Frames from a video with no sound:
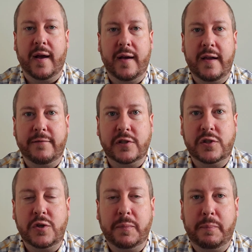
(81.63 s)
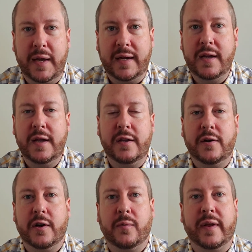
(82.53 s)
If it's too big, you're
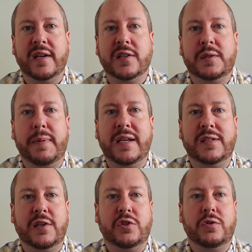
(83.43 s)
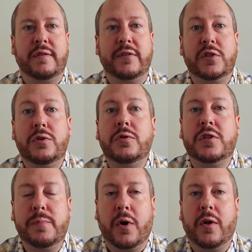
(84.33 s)
going to run into space issues. If it's too
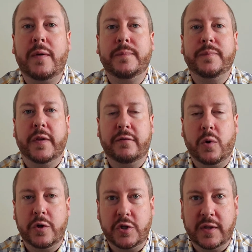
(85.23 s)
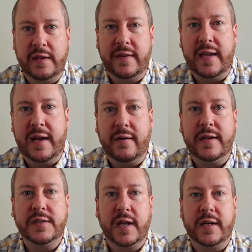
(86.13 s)
small, of course, you're leaving
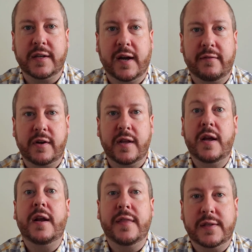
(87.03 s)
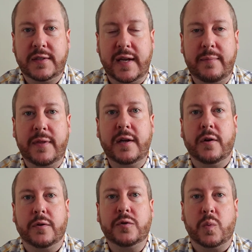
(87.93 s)
areas uncovered. The same thing
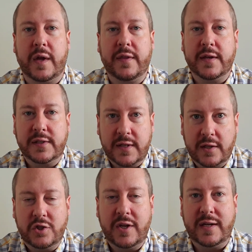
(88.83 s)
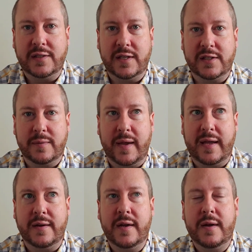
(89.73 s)
goes with a sunshade system,
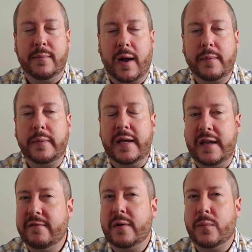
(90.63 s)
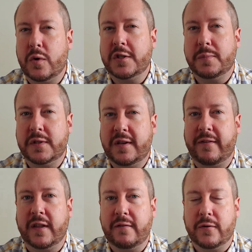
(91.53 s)
and probably even more
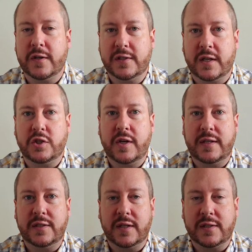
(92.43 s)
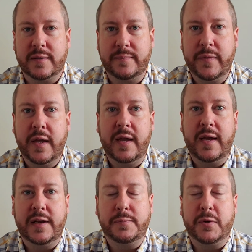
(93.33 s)
specifically for a sunshade system,
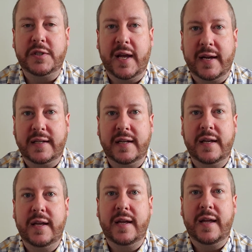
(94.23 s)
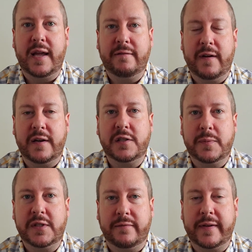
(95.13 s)
it's protecting a very
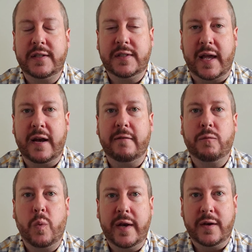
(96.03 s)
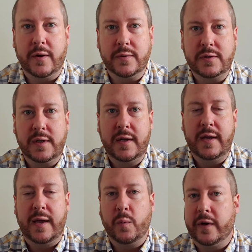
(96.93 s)
specific set of windows,
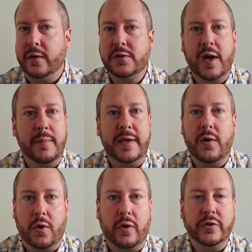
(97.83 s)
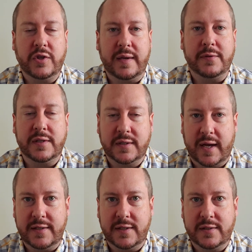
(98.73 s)
and windows come in all shapes and
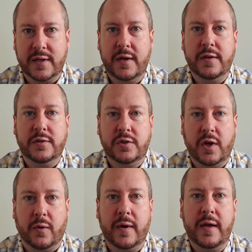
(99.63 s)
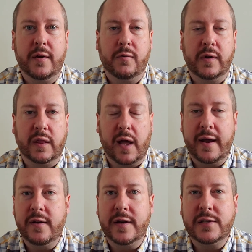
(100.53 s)
sizes. So
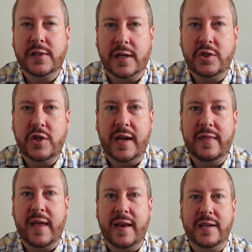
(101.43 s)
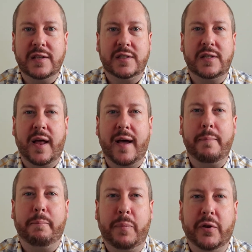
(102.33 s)
relying on a sunshade that is not
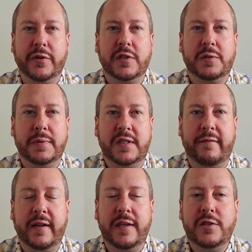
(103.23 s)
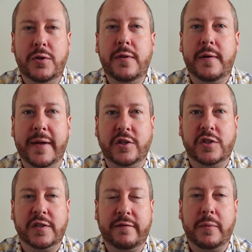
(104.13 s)
built specifically to the
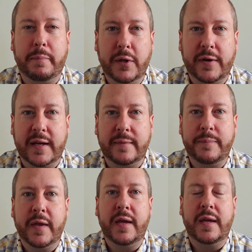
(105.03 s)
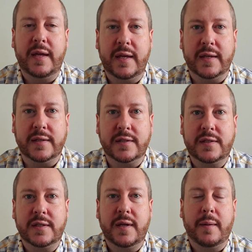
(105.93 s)
dimensions of your building
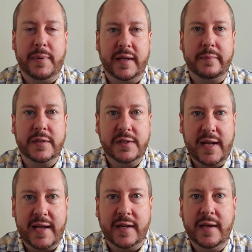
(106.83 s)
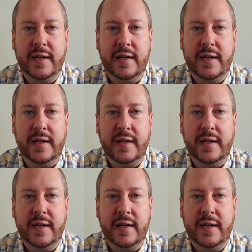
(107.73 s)
is a big mistake.